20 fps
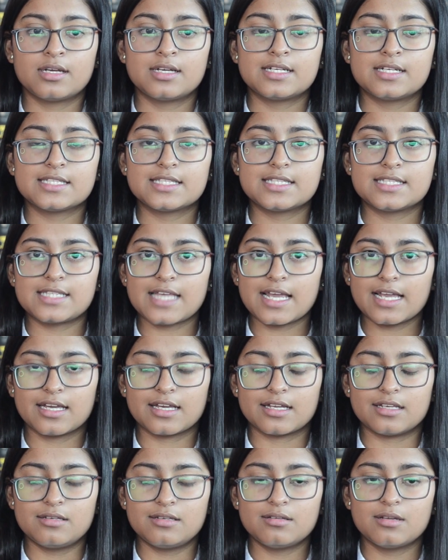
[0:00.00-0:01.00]

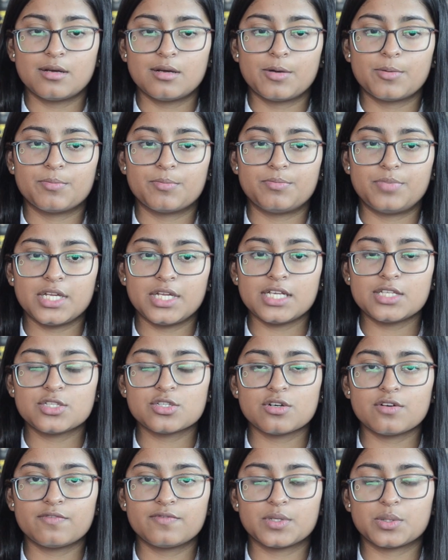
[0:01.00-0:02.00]
Second, breach
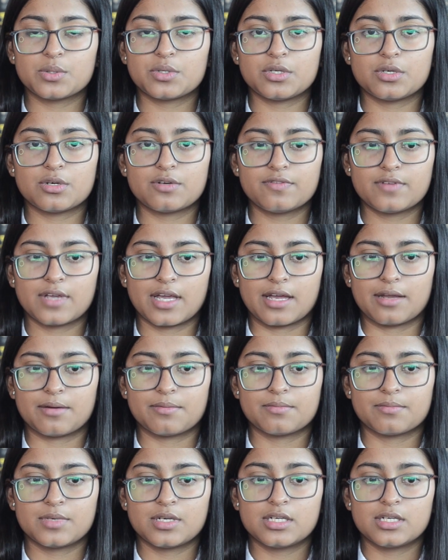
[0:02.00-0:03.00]
of duty of care.
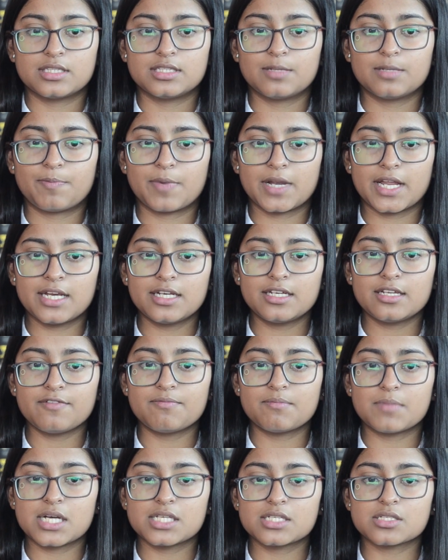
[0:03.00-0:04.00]
The
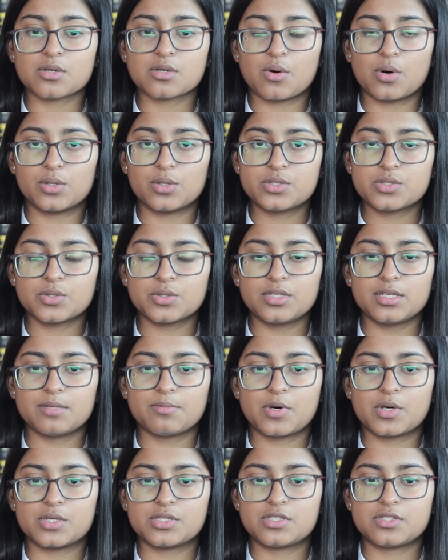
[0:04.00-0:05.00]
plaintiff must also
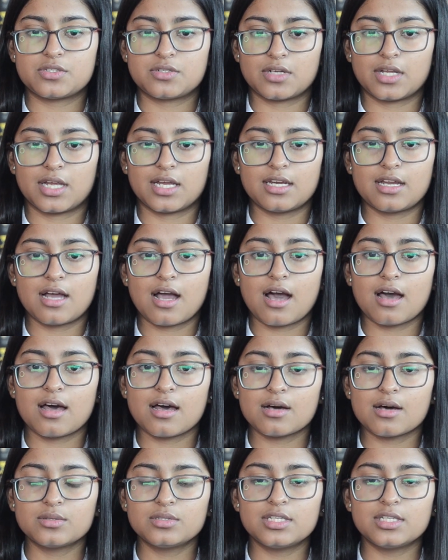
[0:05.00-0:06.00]
demonstrate
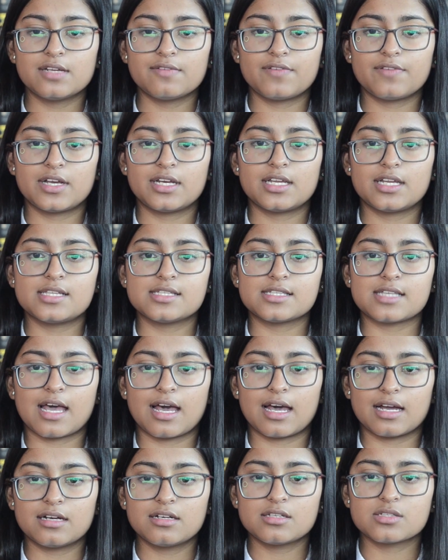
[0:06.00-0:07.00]
how the defendant's
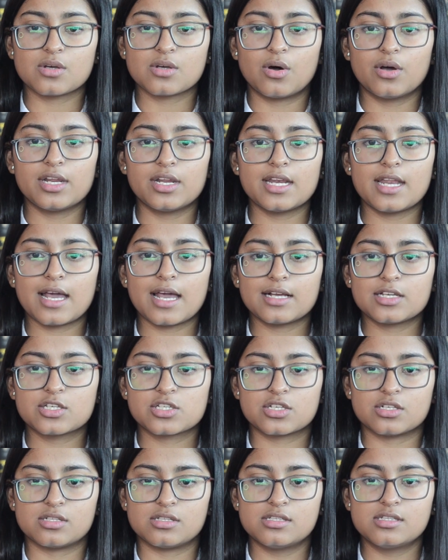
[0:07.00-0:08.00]
acts or
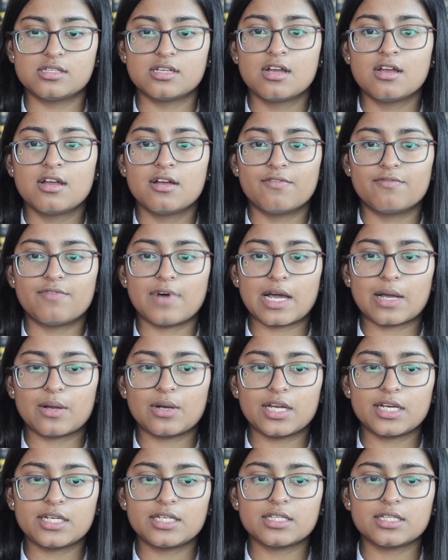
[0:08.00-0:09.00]
inactions
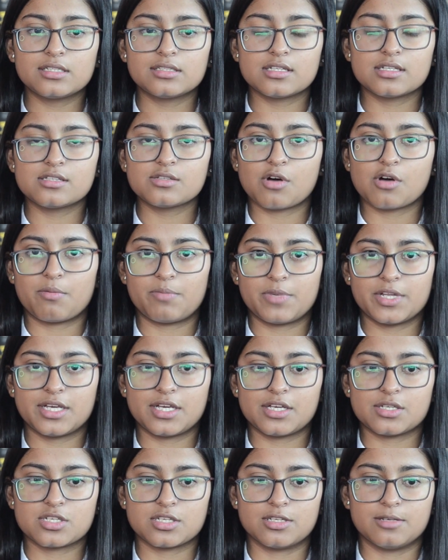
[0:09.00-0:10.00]
violated this
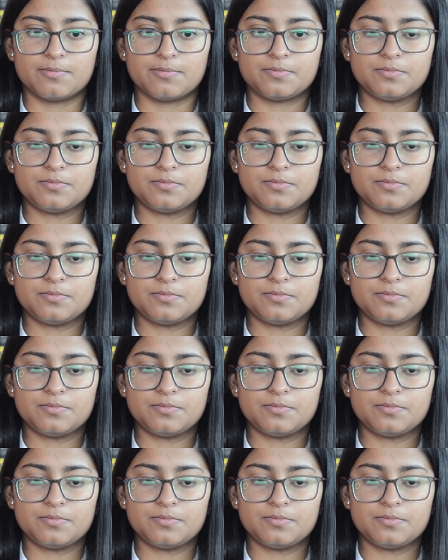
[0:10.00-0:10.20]
obligation.